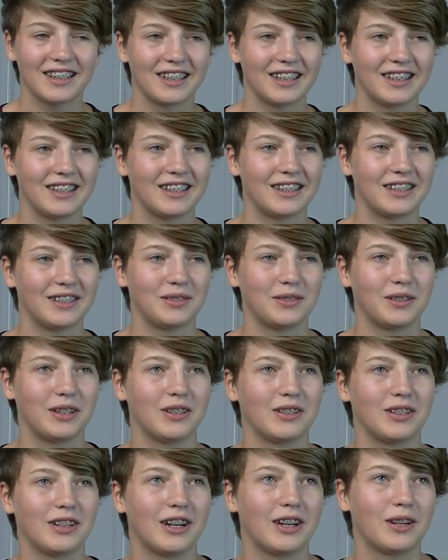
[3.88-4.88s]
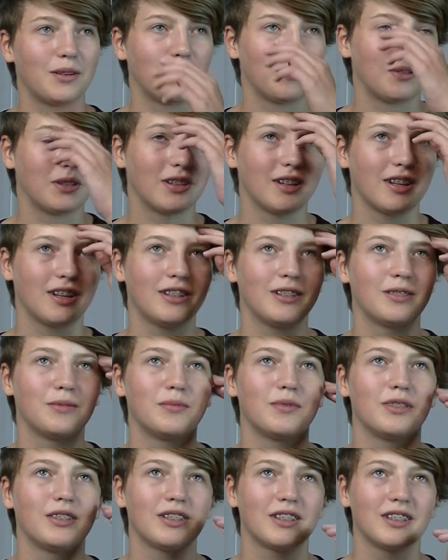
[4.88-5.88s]
Well, I want
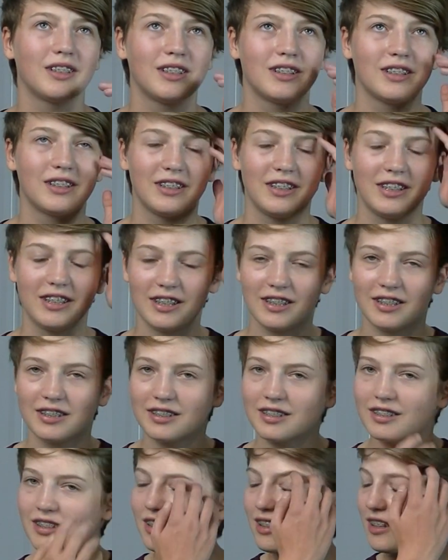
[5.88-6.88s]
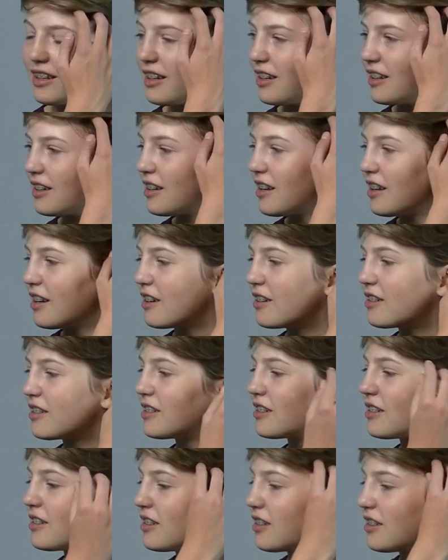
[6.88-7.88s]
a hair that are
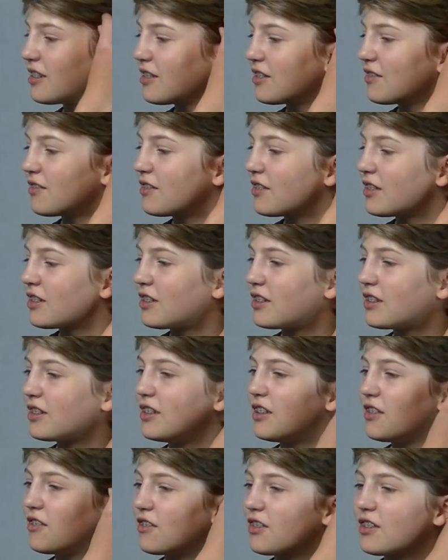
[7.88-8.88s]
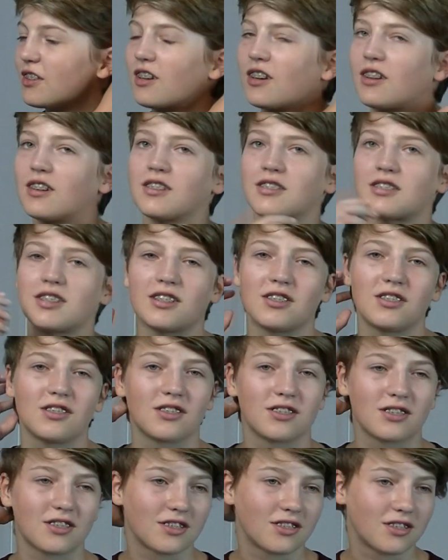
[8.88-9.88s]
different colors and
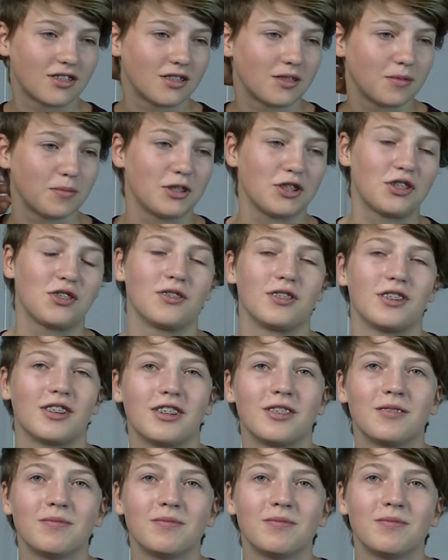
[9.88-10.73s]
just a bit shorter.